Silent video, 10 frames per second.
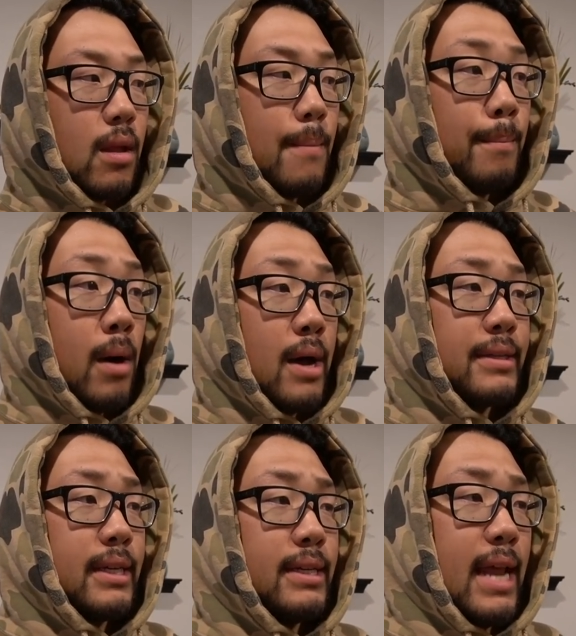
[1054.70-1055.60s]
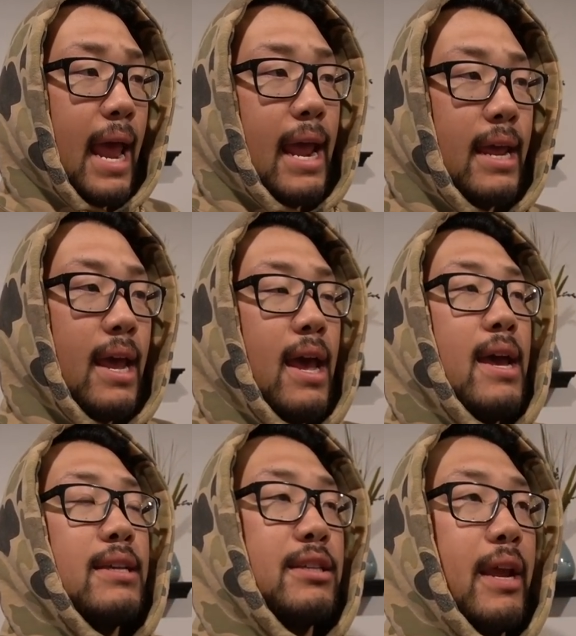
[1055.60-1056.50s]
But today,
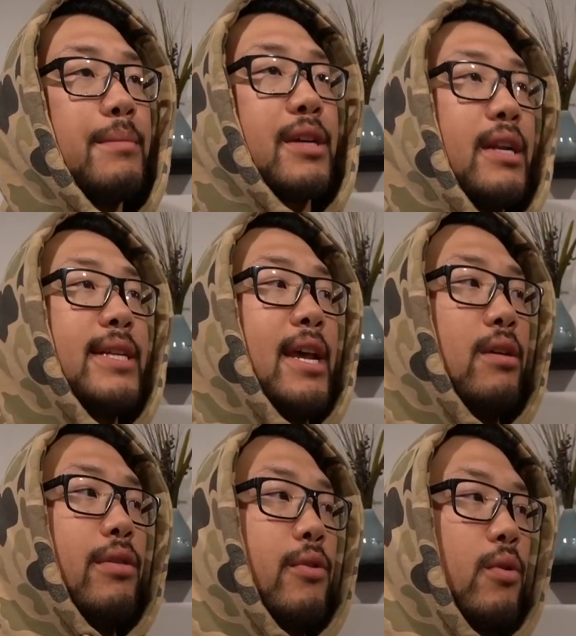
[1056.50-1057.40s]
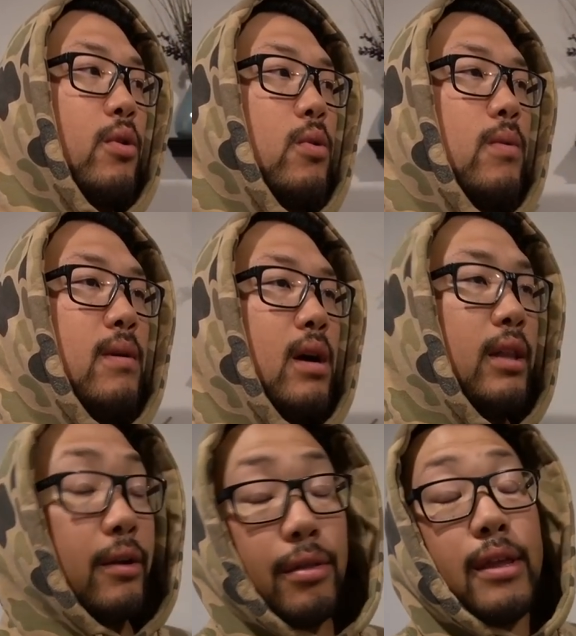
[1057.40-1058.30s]
Sam's going to take you through a
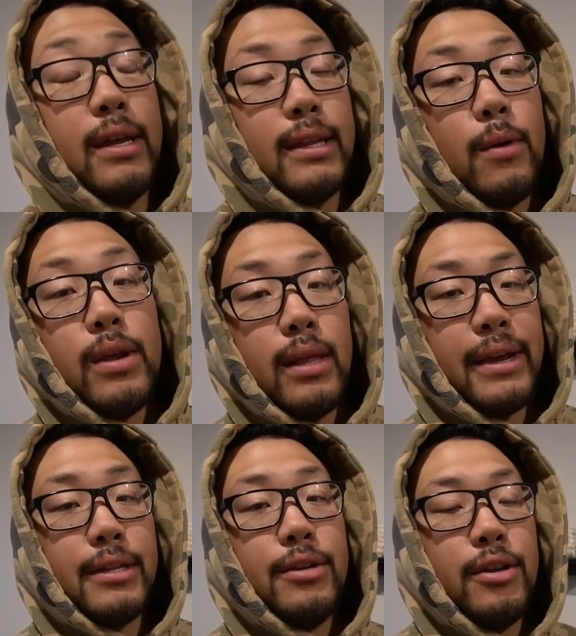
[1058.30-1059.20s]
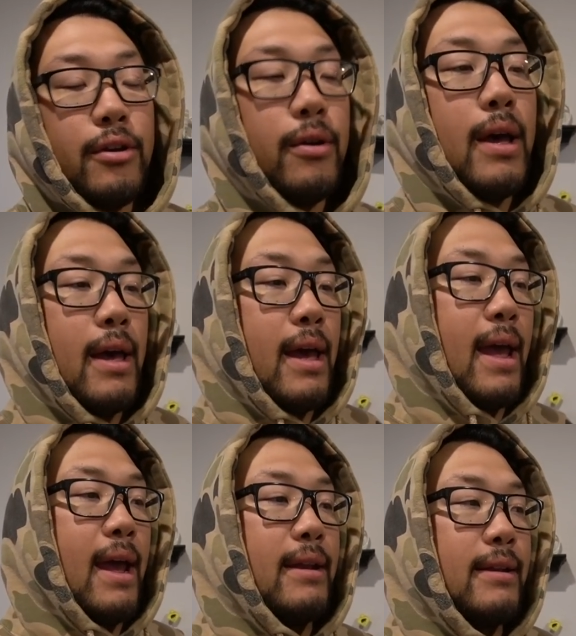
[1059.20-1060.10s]
little thing that we like to do.
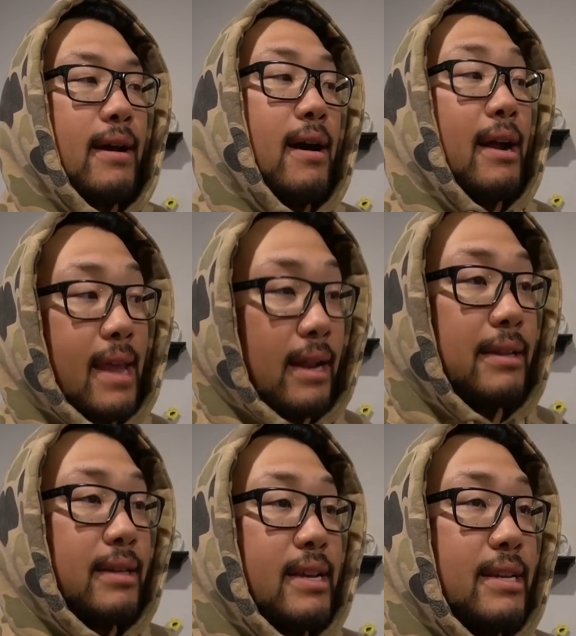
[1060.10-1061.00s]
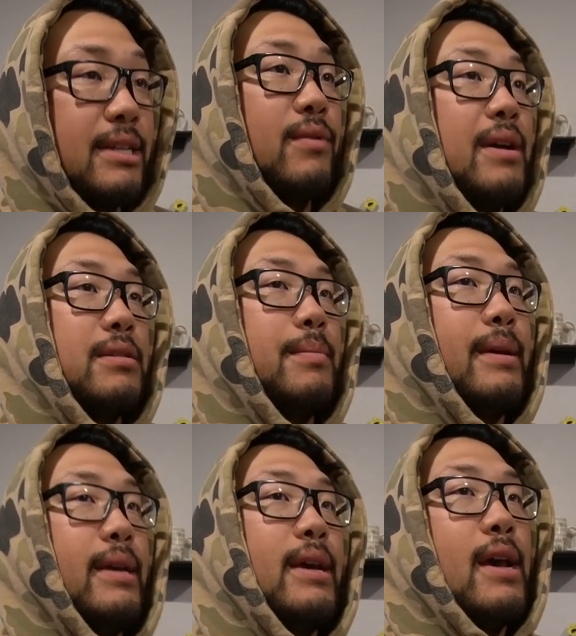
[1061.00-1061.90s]
And, uh, again, it's an easy
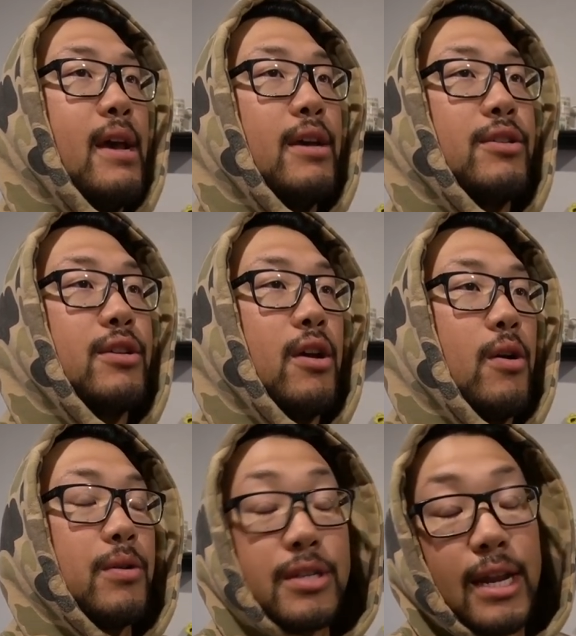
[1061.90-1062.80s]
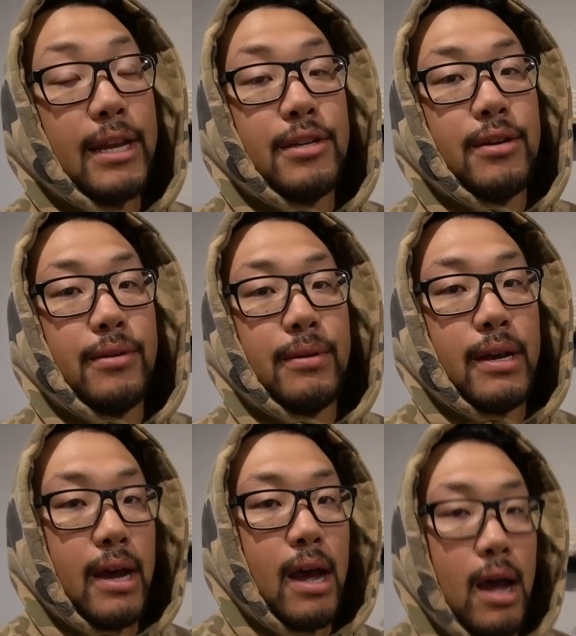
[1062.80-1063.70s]
recipe, so stay tuned.
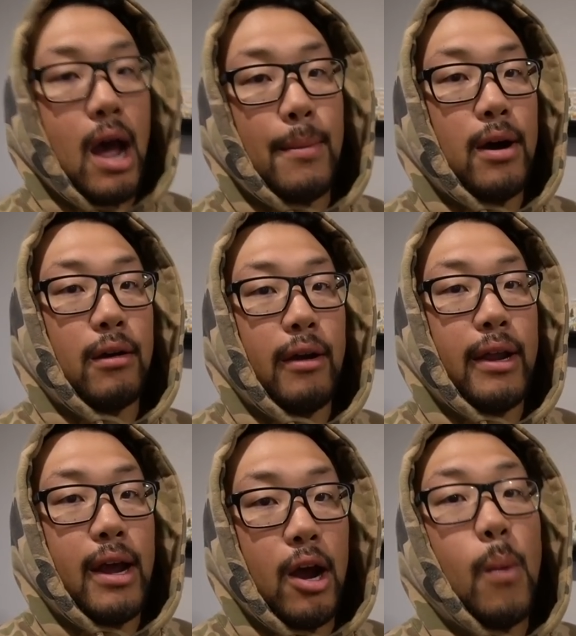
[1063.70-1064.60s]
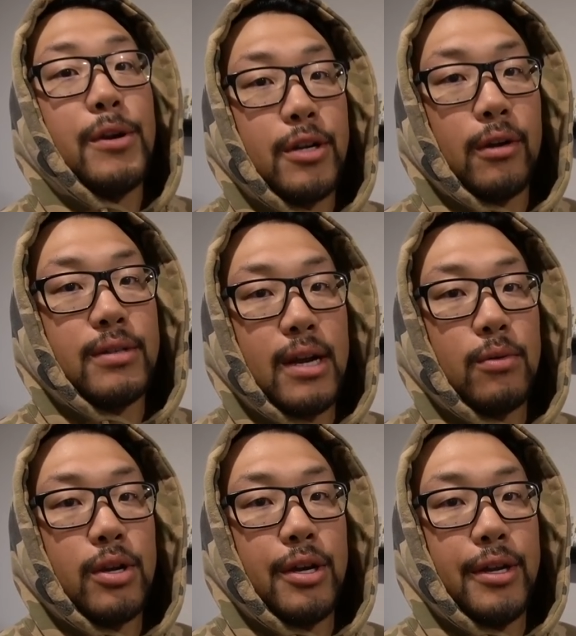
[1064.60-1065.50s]
I'm hungry. I hope it turns
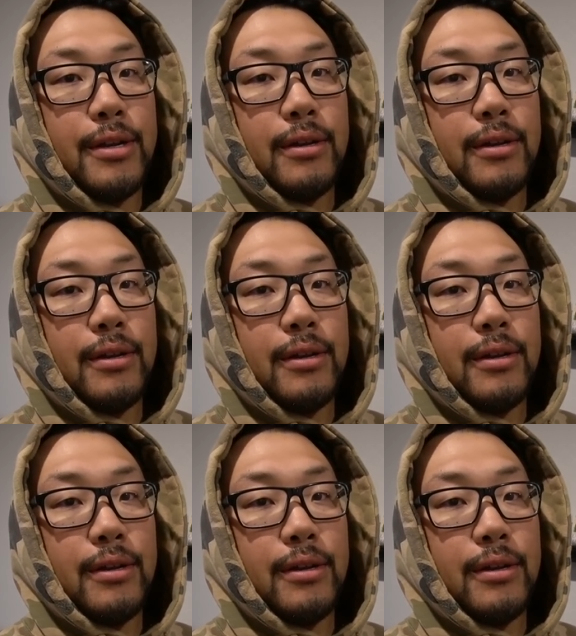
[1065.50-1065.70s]
out good.